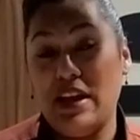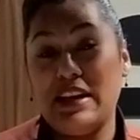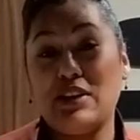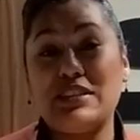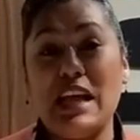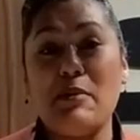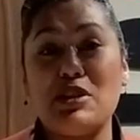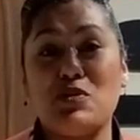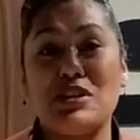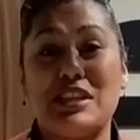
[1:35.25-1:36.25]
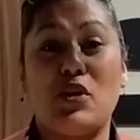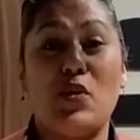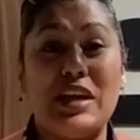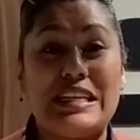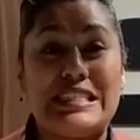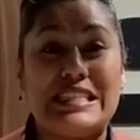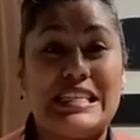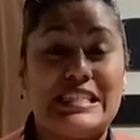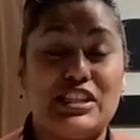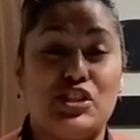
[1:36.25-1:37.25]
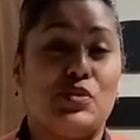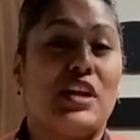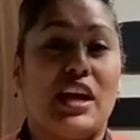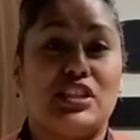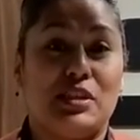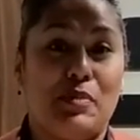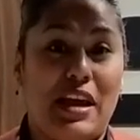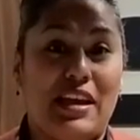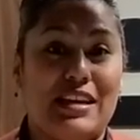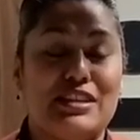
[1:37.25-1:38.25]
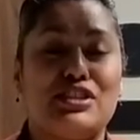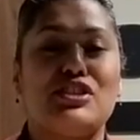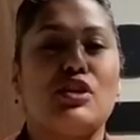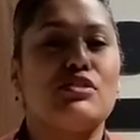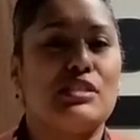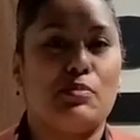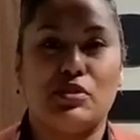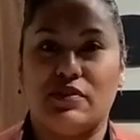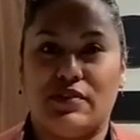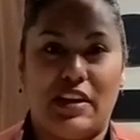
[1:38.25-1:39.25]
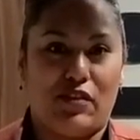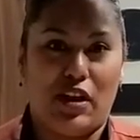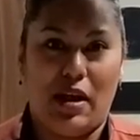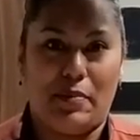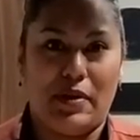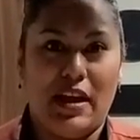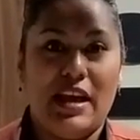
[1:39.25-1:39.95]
Now, salmon is one of the quickest things that you can actually make, and it's so simple to flavor up.